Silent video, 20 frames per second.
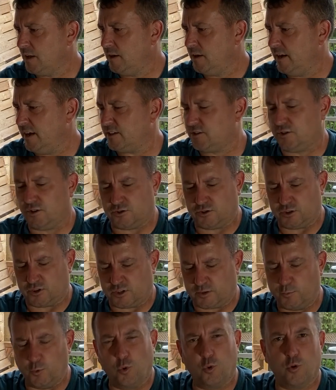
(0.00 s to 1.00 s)
It's such a
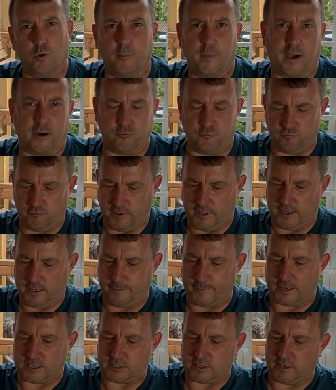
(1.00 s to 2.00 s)
small amount, really. It
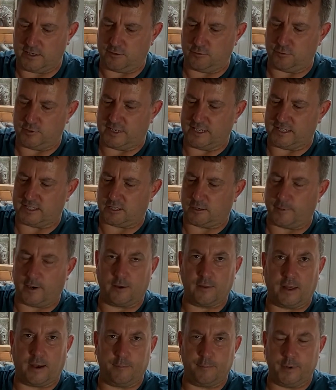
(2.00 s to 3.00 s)
makes a little disc about
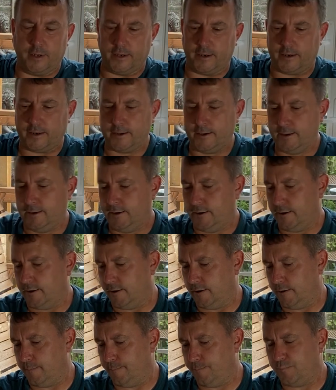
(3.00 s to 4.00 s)
that big.
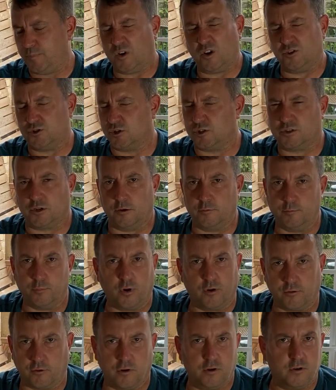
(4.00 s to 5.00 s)
I just don't
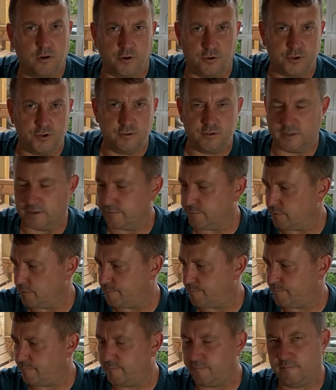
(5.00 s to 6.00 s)
bother. I'll use it for,
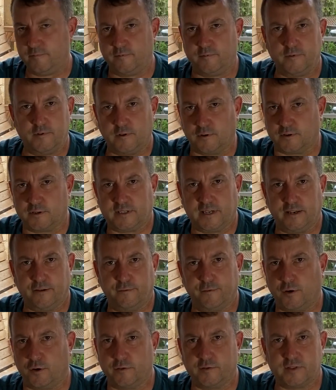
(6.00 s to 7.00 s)
like I say,
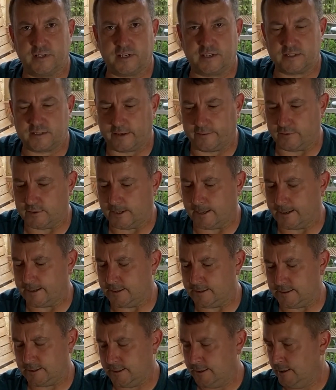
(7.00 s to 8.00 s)
5, 6, 7
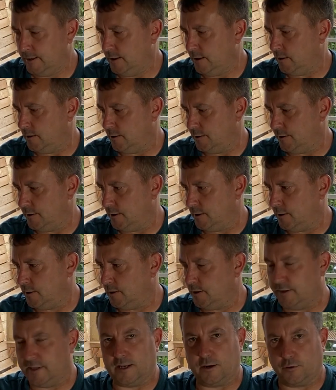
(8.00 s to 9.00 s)
days, and
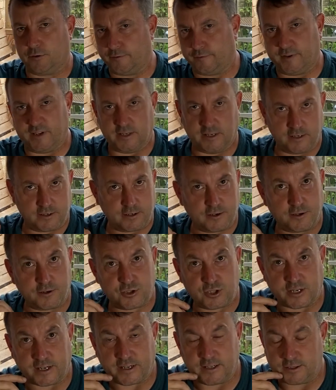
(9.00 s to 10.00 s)
then I feed it to the
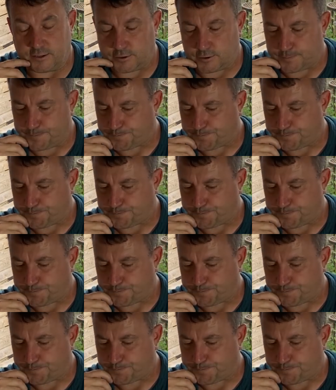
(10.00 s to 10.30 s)
chickens.